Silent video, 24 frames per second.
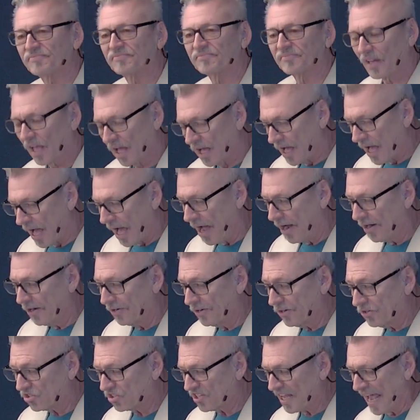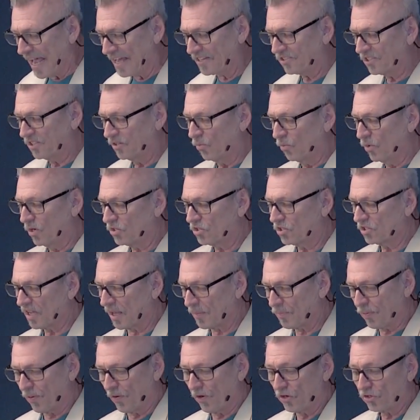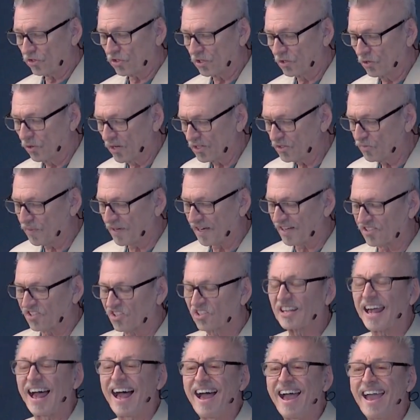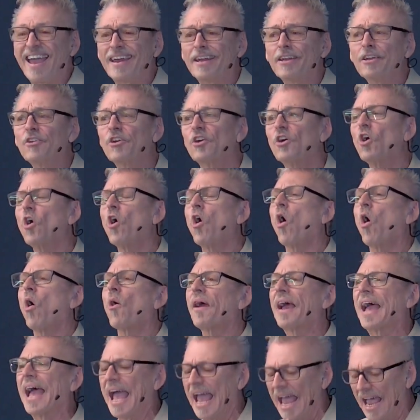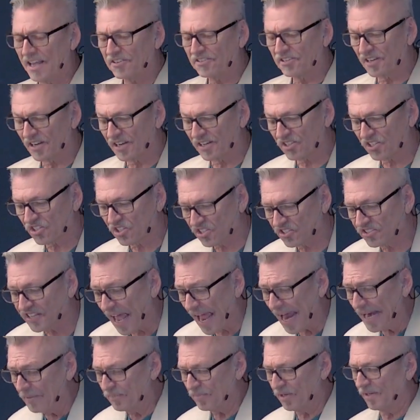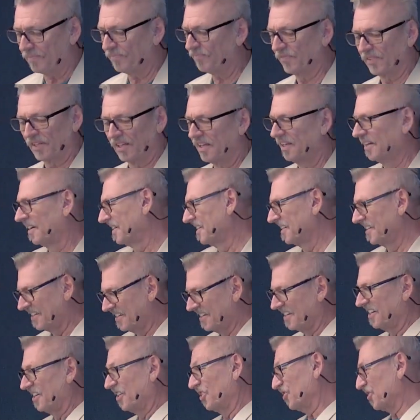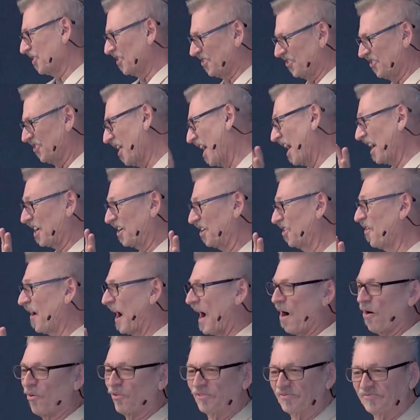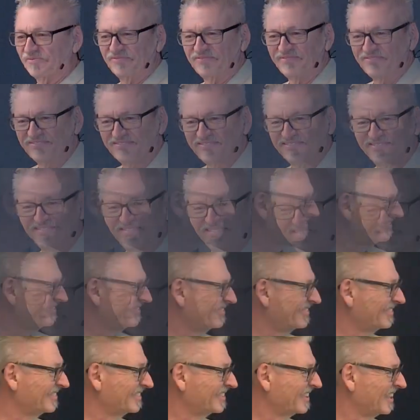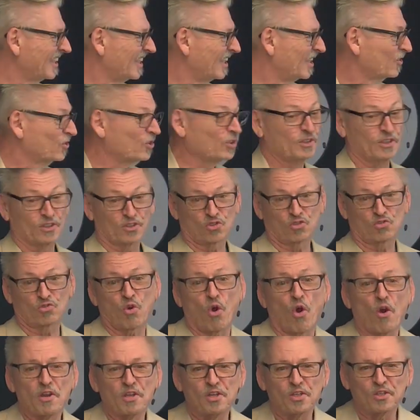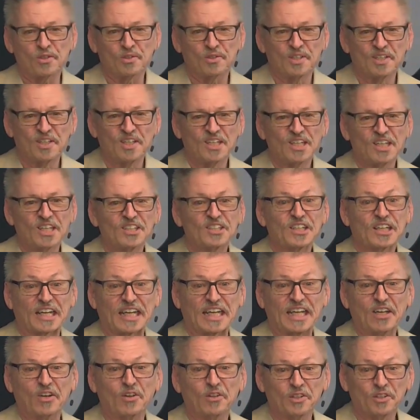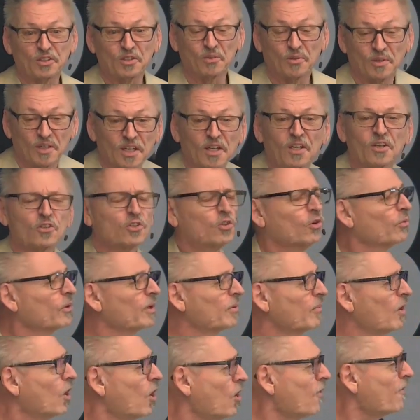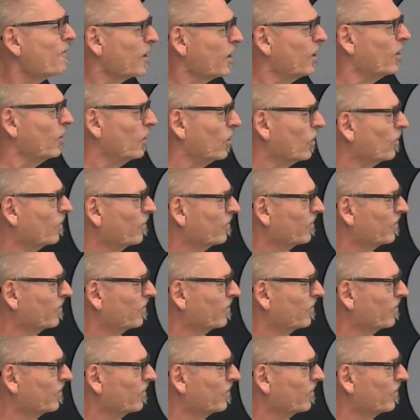A hired assassin, which is a person who has been assigned or has an assignment to take you out, to destroy you, to kill you, to remove you,